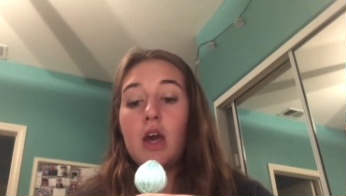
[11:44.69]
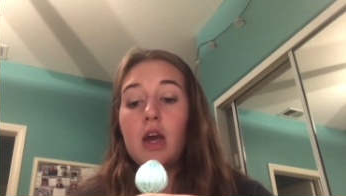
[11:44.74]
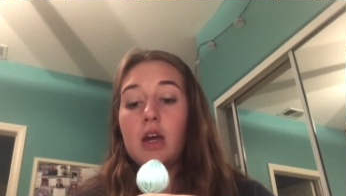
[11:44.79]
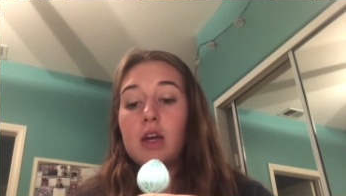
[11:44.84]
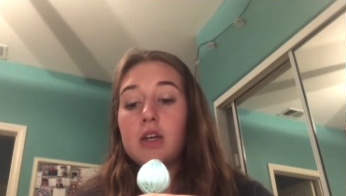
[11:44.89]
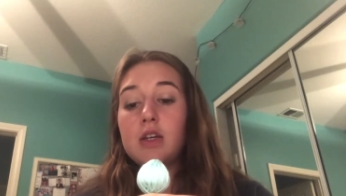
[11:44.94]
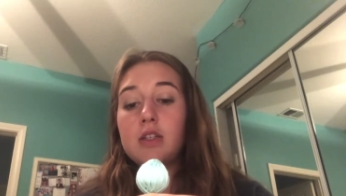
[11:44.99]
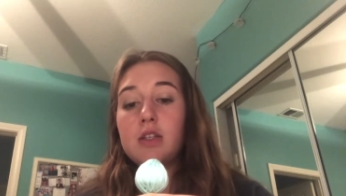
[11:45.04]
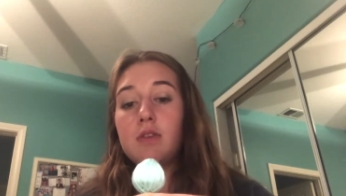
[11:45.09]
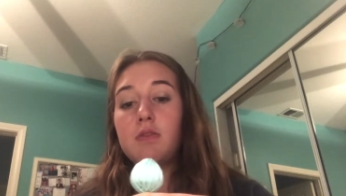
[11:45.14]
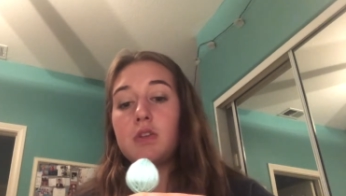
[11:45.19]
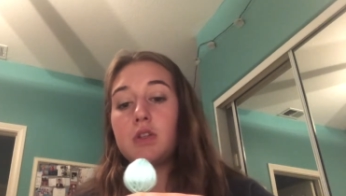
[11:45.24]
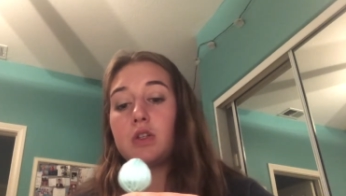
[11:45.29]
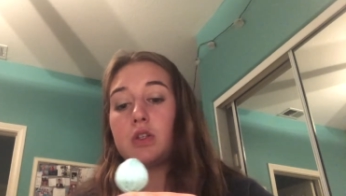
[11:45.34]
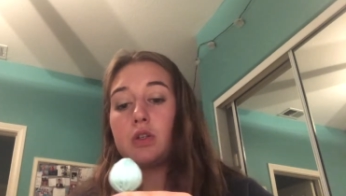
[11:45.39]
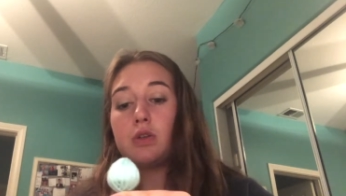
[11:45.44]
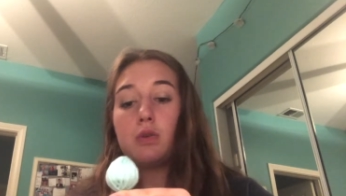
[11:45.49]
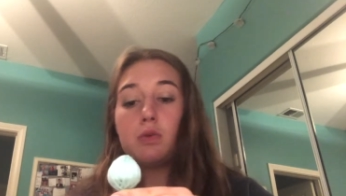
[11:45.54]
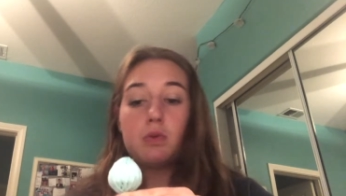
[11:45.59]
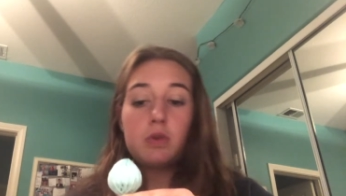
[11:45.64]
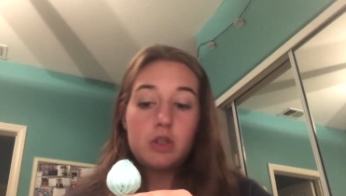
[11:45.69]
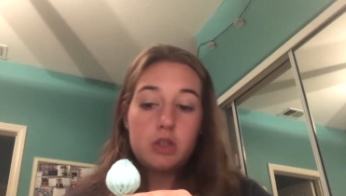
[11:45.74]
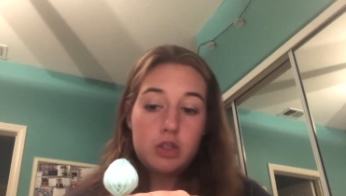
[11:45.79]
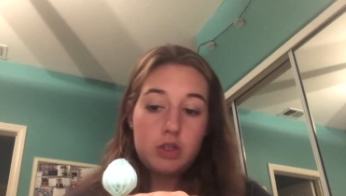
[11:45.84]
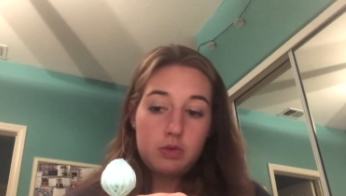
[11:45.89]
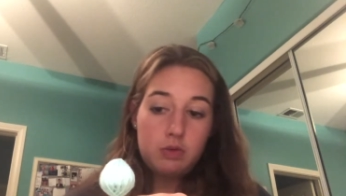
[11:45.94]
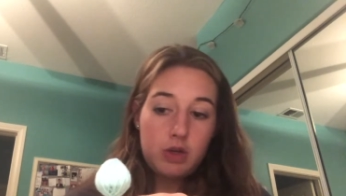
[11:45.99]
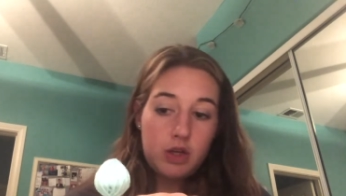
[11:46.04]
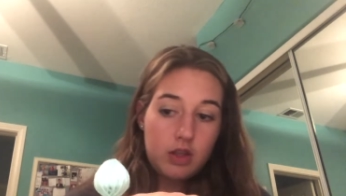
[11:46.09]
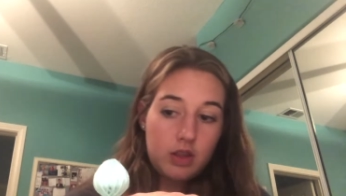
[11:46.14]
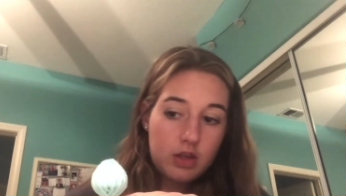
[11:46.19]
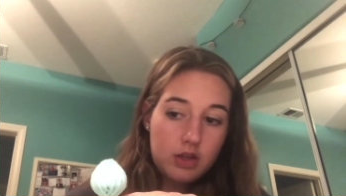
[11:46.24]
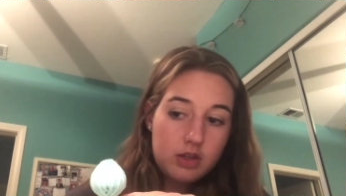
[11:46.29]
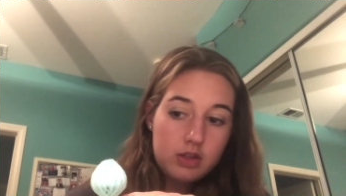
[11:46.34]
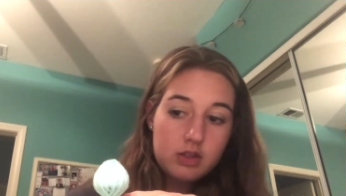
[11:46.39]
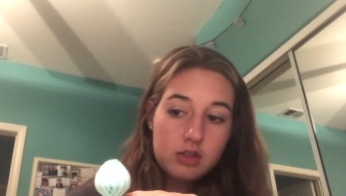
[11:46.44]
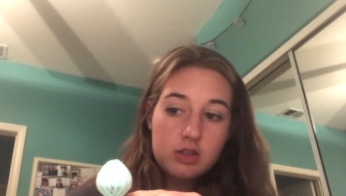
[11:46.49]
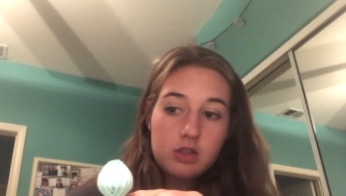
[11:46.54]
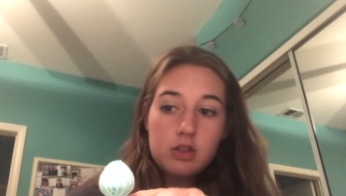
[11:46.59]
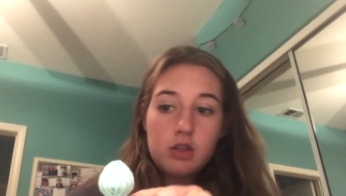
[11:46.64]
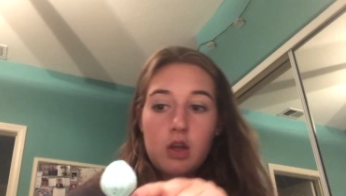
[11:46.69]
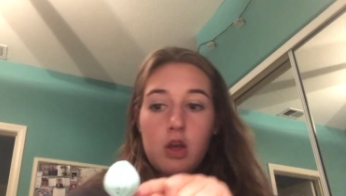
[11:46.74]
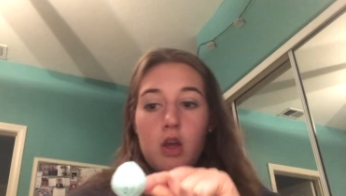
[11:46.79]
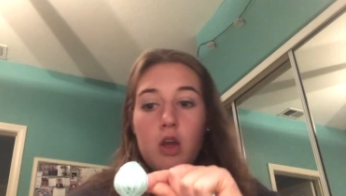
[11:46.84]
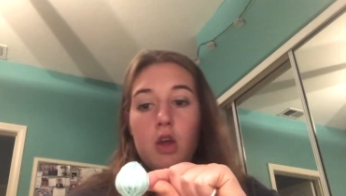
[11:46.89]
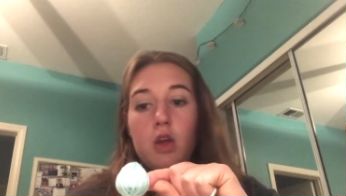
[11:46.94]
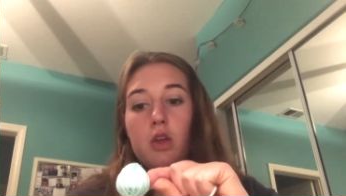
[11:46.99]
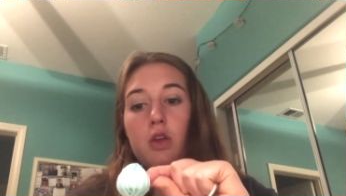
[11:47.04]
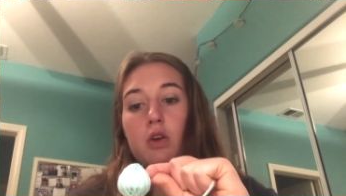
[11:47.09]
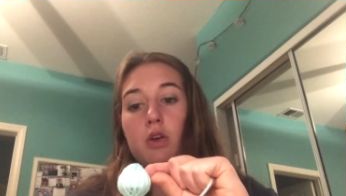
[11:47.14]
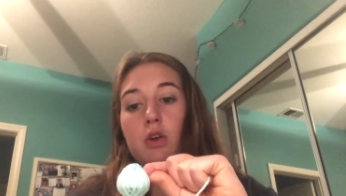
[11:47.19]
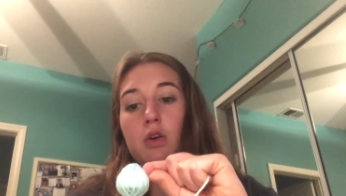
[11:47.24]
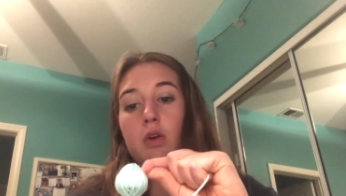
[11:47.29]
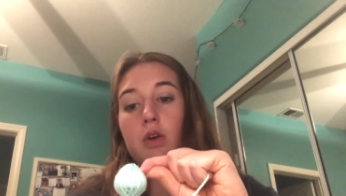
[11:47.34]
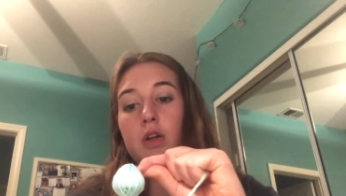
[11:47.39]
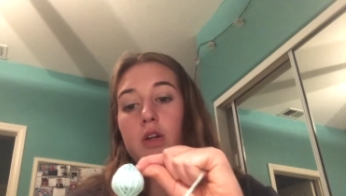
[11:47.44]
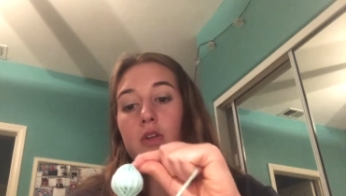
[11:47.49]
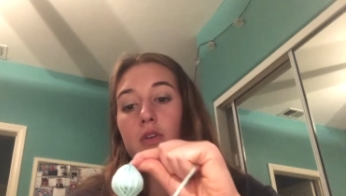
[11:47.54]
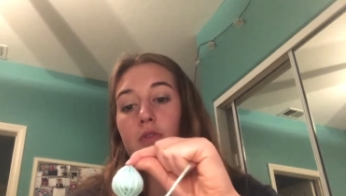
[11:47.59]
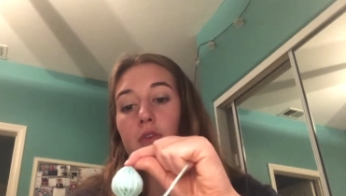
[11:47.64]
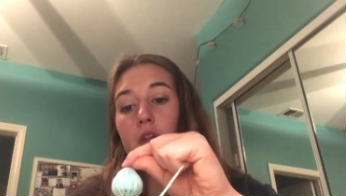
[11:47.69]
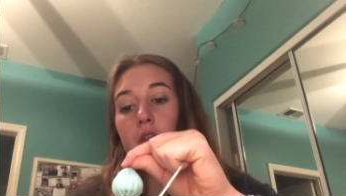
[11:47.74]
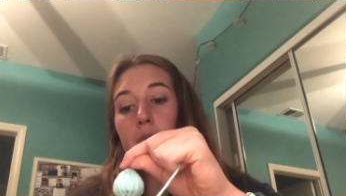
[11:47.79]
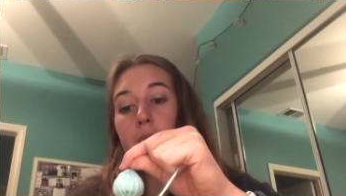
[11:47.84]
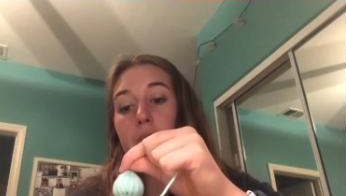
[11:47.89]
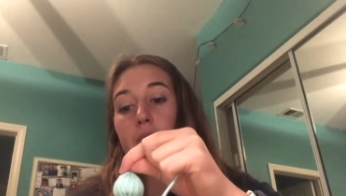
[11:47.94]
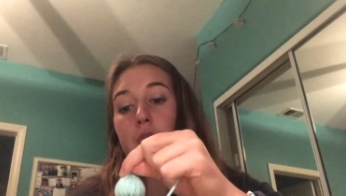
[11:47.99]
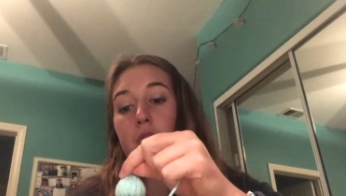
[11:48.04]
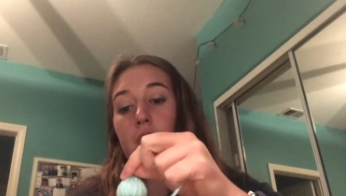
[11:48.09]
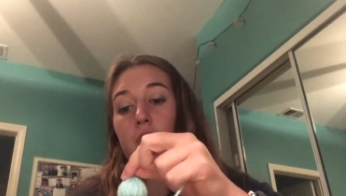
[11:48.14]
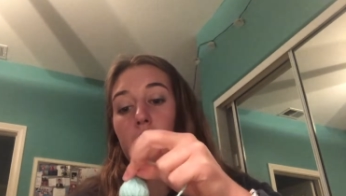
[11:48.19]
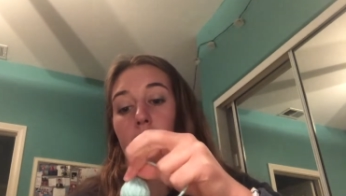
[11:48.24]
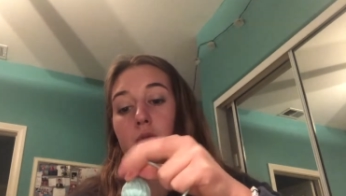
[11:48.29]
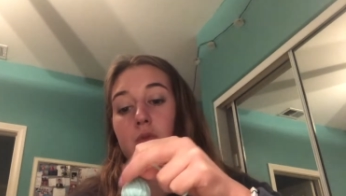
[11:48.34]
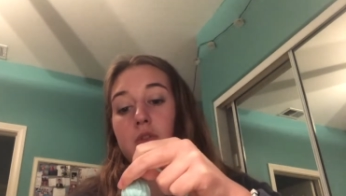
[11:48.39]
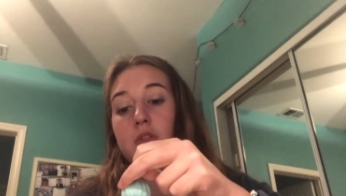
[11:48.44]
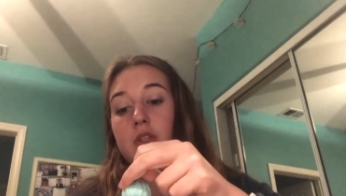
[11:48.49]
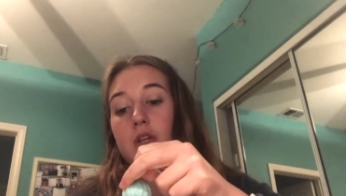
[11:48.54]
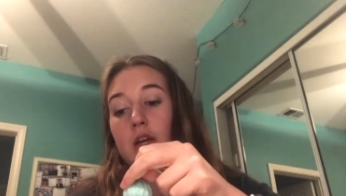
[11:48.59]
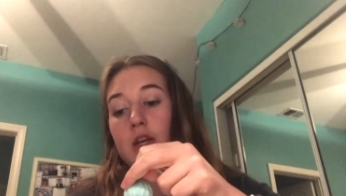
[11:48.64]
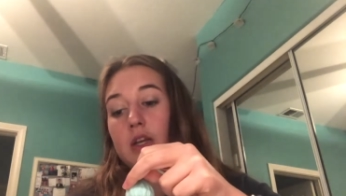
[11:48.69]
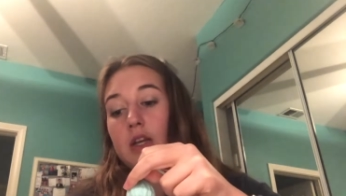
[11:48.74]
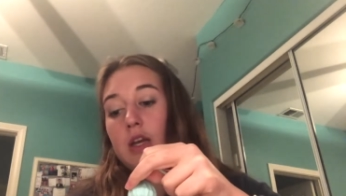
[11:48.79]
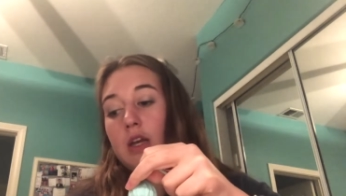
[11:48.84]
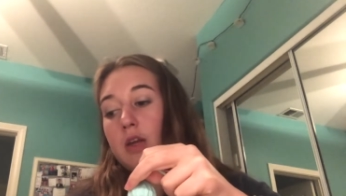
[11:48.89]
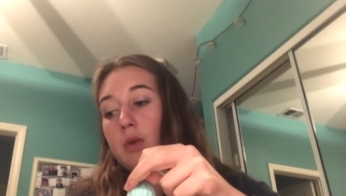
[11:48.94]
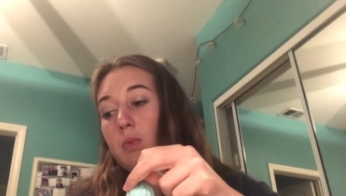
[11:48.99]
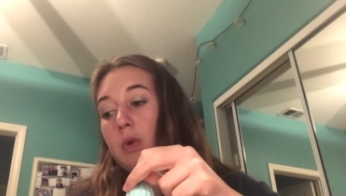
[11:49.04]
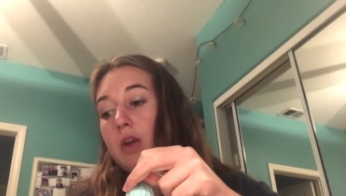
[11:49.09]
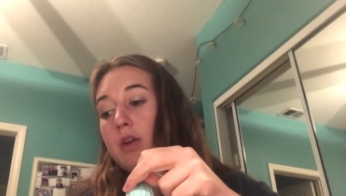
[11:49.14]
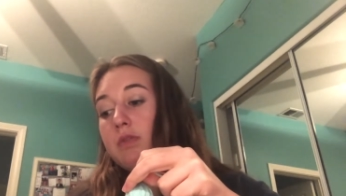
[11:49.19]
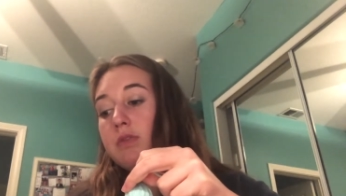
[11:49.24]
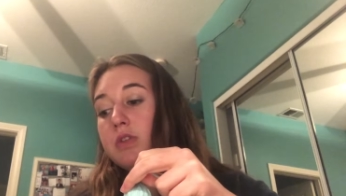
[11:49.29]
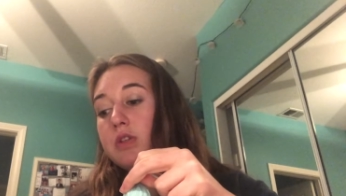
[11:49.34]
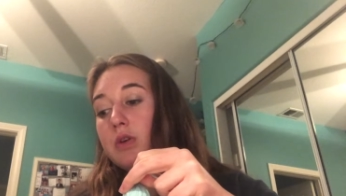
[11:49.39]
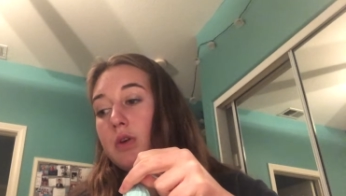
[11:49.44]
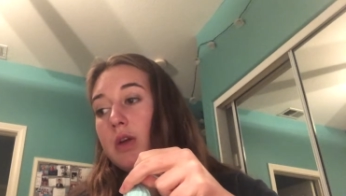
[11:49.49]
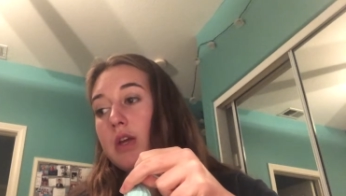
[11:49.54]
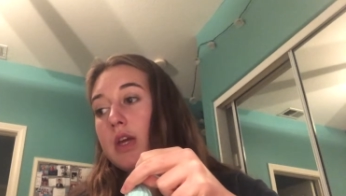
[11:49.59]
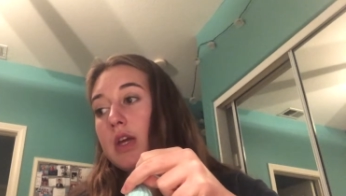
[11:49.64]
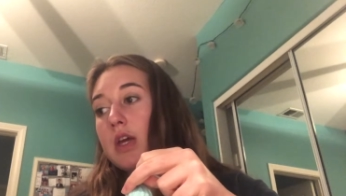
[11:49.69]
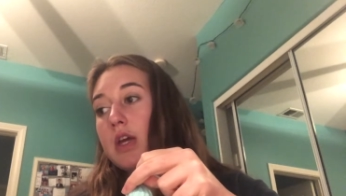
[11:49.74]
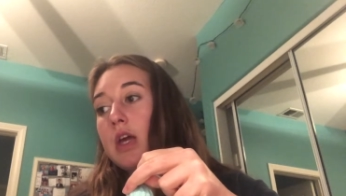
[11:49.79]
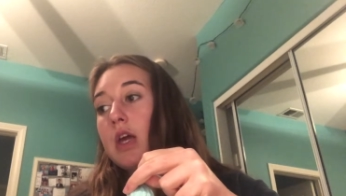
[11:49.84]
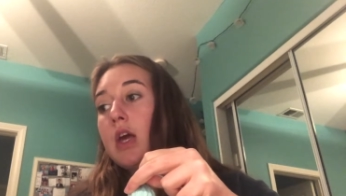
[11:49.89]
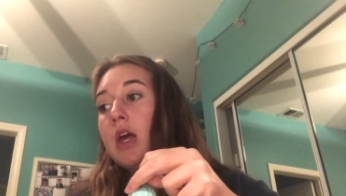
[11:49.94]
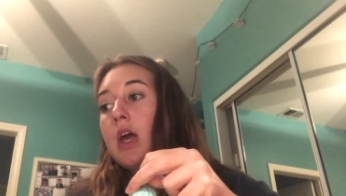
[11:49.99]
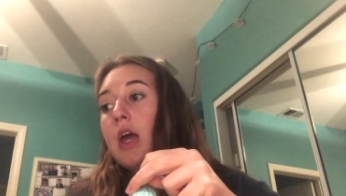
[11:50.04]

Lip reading: Because even too, when doing this, you're going to develop your own technique and way of doing it.